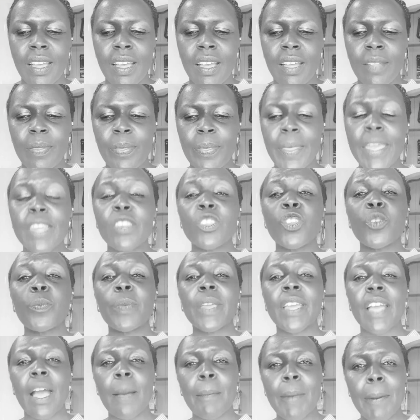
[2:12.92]
then you
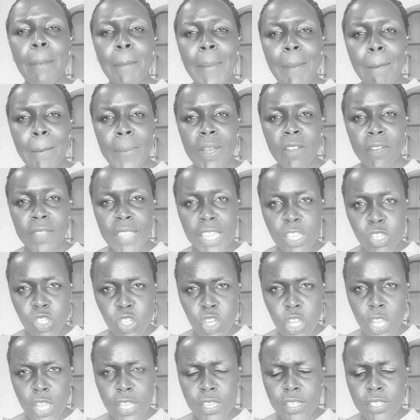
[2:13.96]
become a member of that
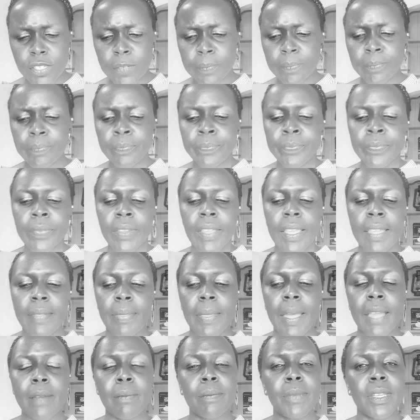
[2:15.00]
church. And
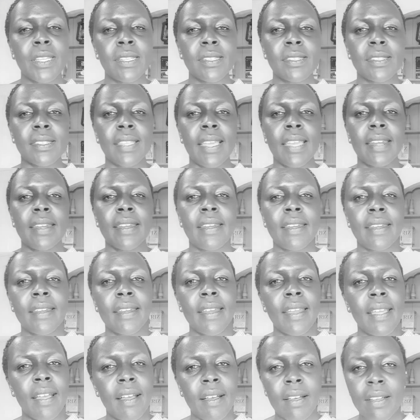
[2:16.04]
that means then
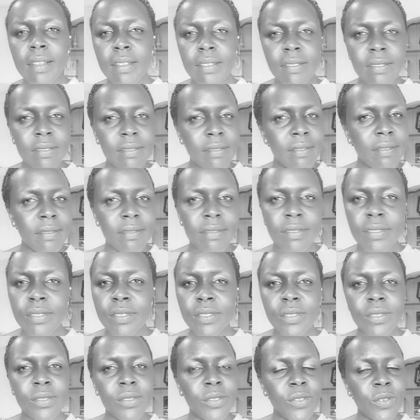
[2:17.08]

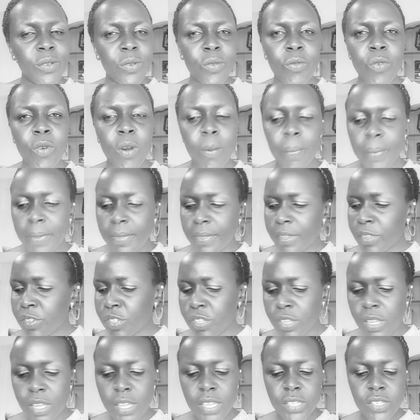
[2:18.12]
you grow up in the
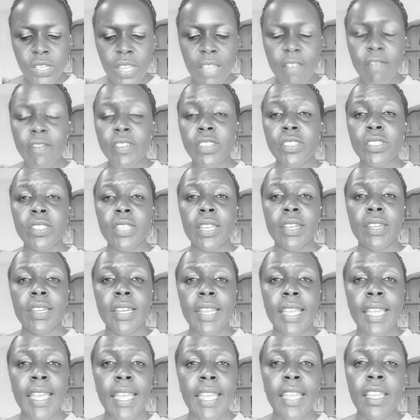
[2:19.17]
church. Every
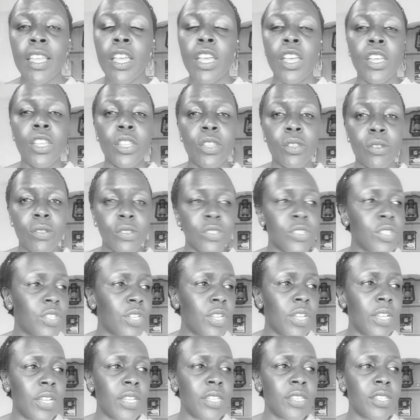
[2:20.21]
Sunday you're in
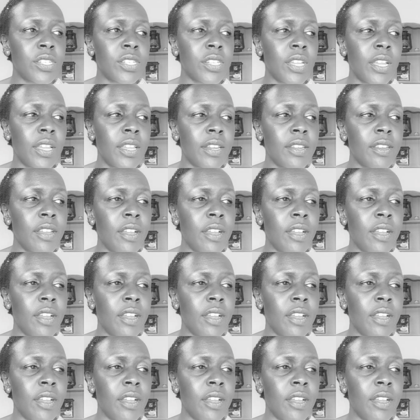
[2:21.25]
church and